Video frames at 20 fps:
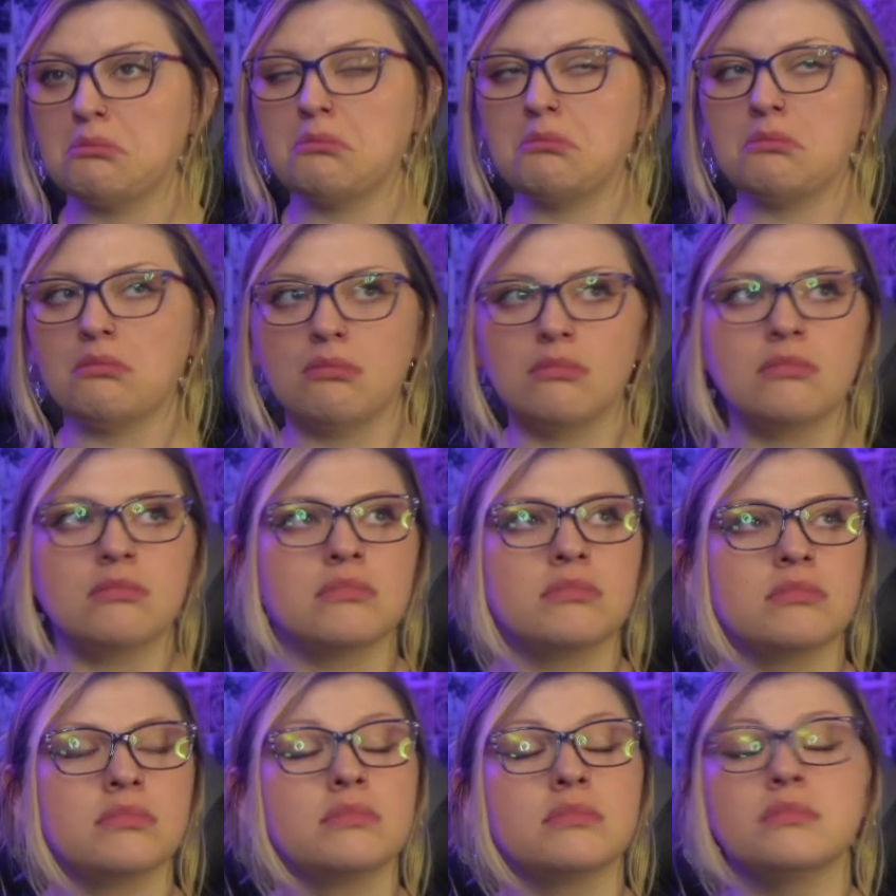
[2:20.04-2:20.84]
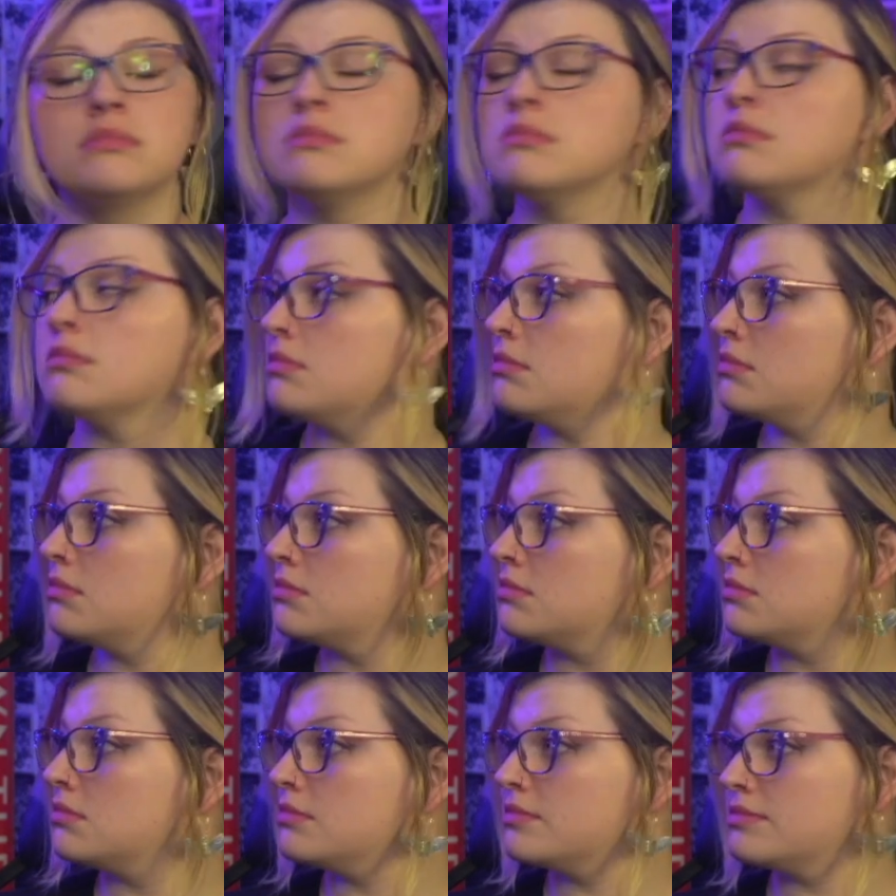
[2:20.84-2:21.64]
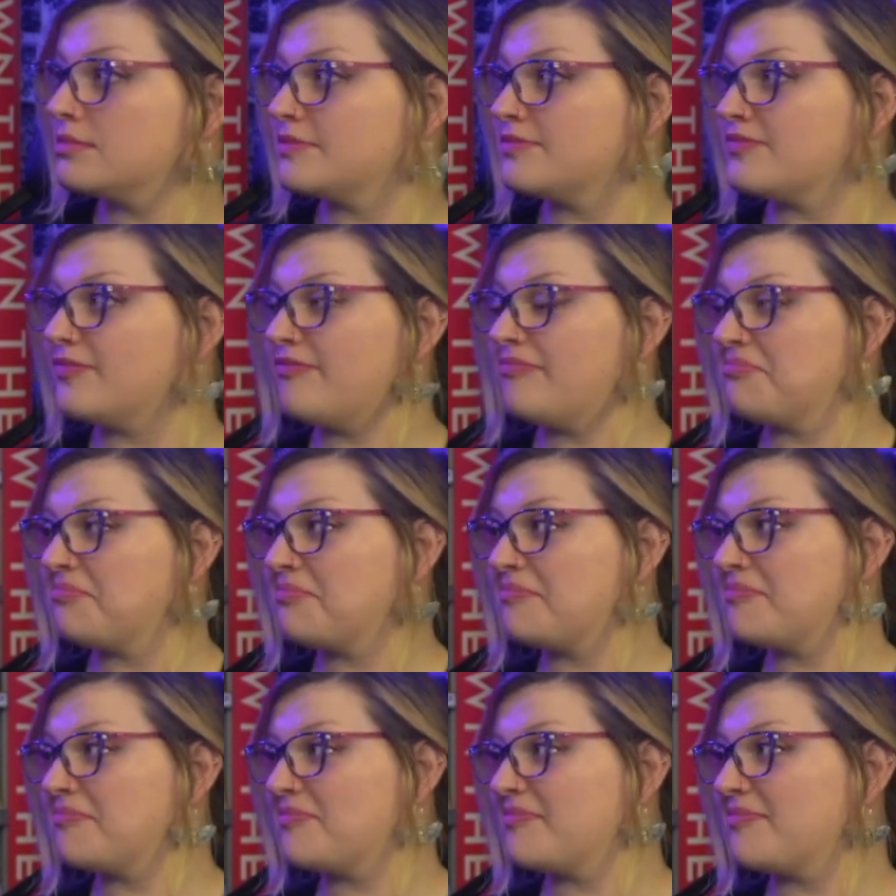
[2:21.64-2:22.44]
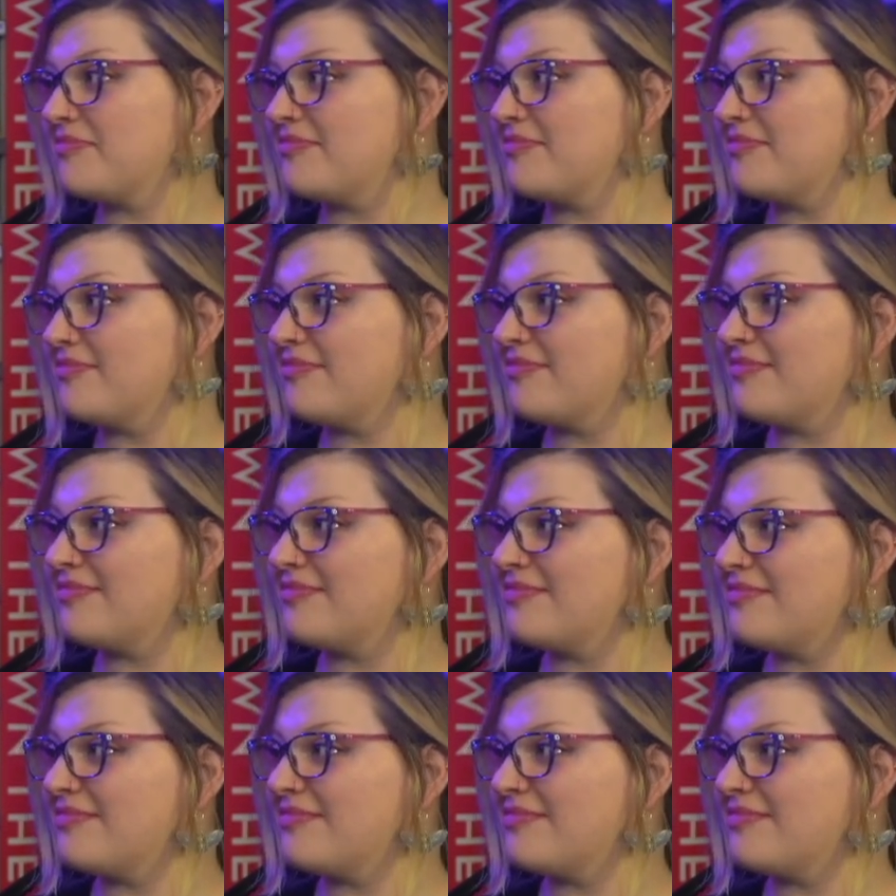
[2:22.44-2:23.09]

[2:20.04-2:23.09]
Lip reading: No words are spoken by the person on screen.